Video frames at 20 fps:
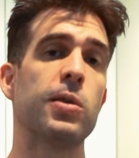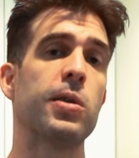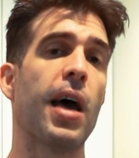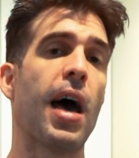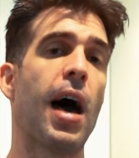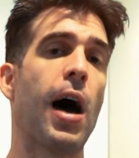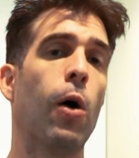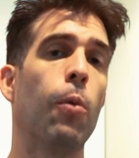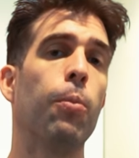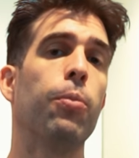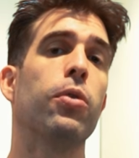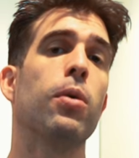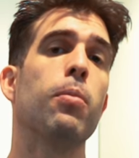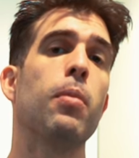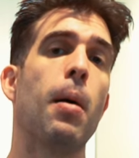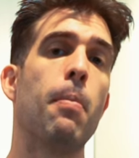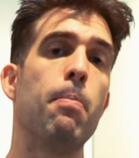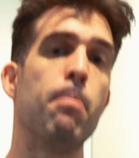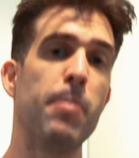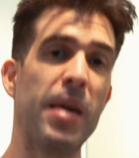is to help
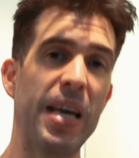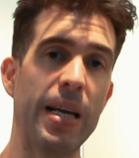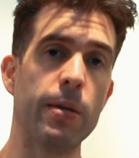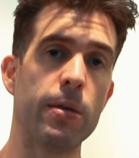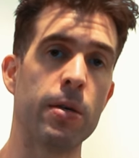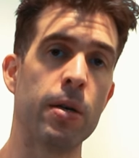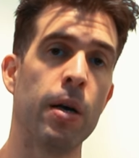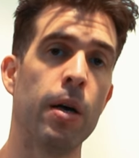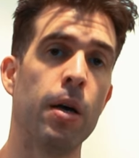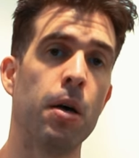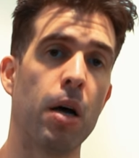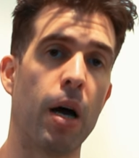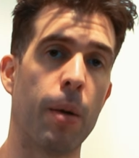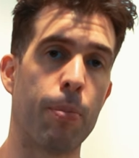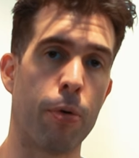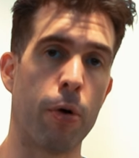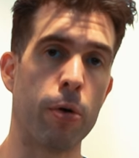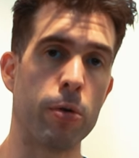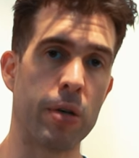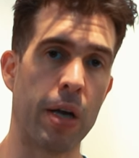them meet a
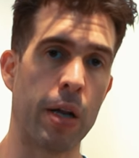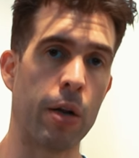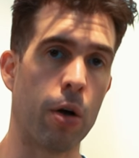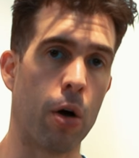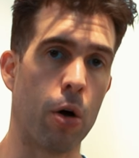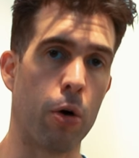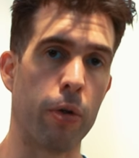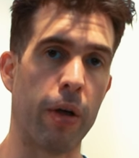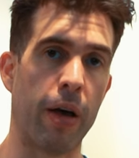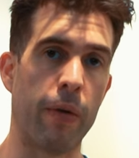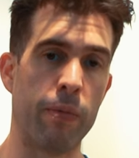protein goal.